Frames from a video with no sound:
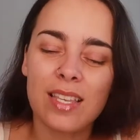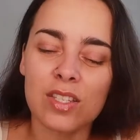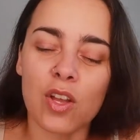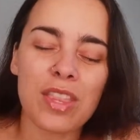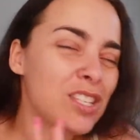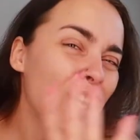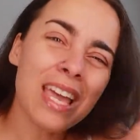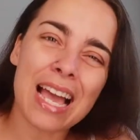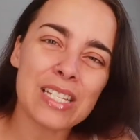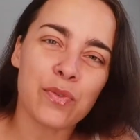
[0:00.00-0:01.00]
That's all. That's all
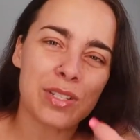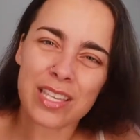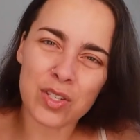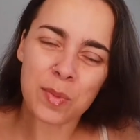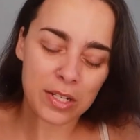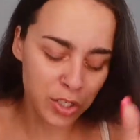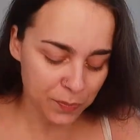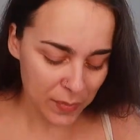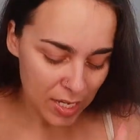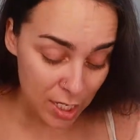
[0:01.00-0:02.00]
I asked for. Is that too much?
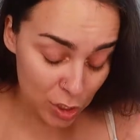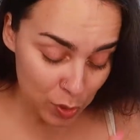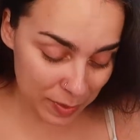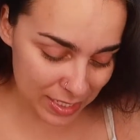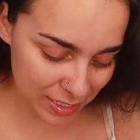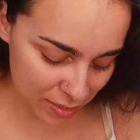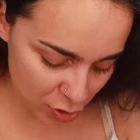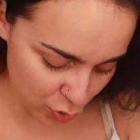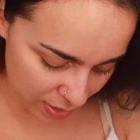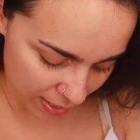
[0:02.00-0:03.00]
So I'm excited to
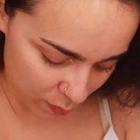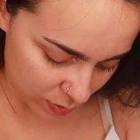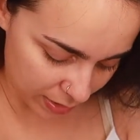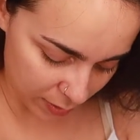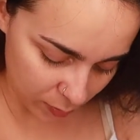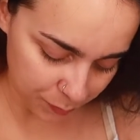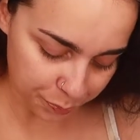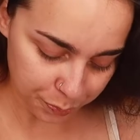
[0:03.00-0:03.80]
try that one out.